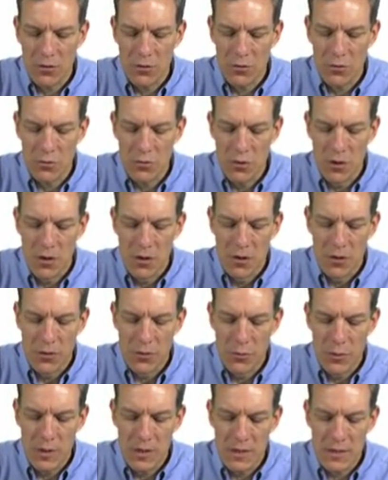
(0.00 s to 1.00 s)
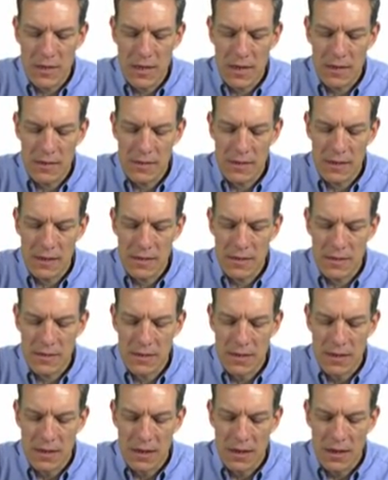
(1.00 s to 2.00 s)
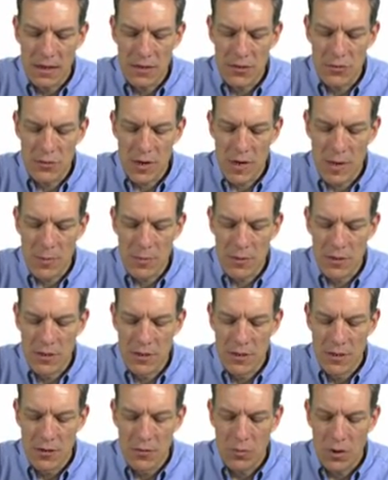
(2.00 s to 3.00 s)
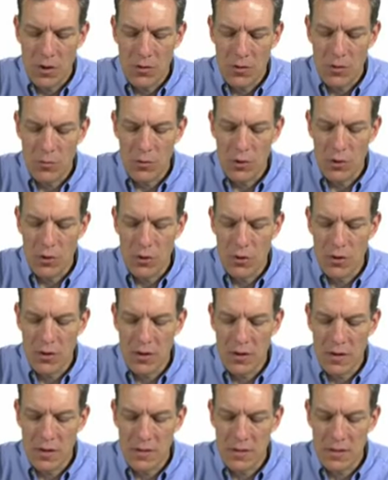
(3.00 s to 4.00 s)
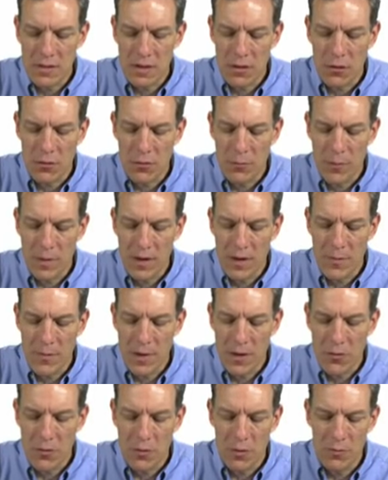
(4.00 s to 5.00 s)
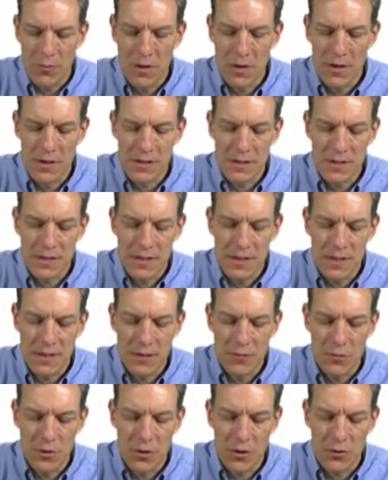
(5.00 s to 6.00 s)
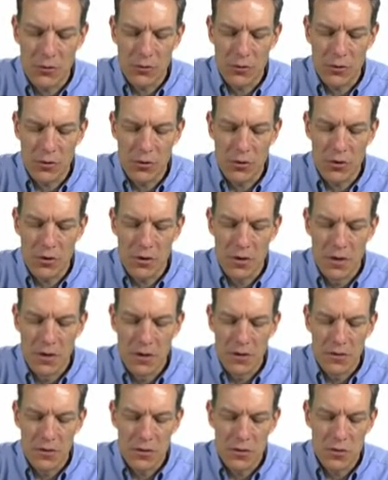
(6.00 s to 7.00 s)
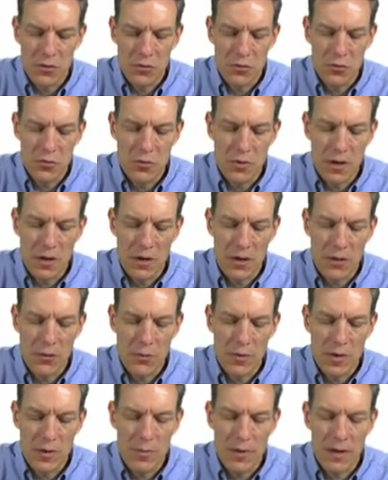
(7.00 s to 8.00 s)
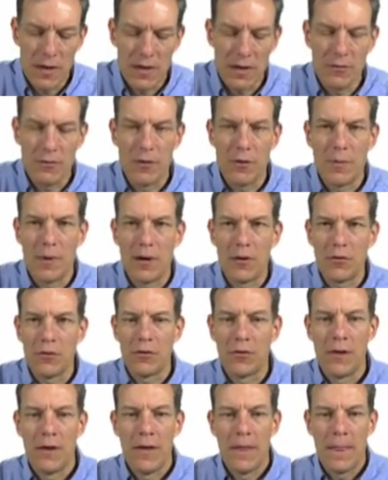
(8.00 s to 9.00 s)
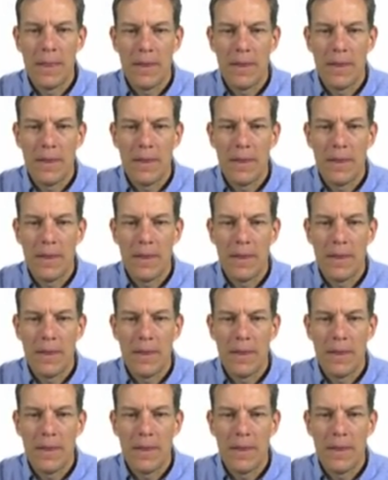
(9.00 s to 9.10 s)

to 3's assets and it dropped, well, it would hurt itself by amount 1 minus C, and it would also hurt 2 and 3 by given amounts.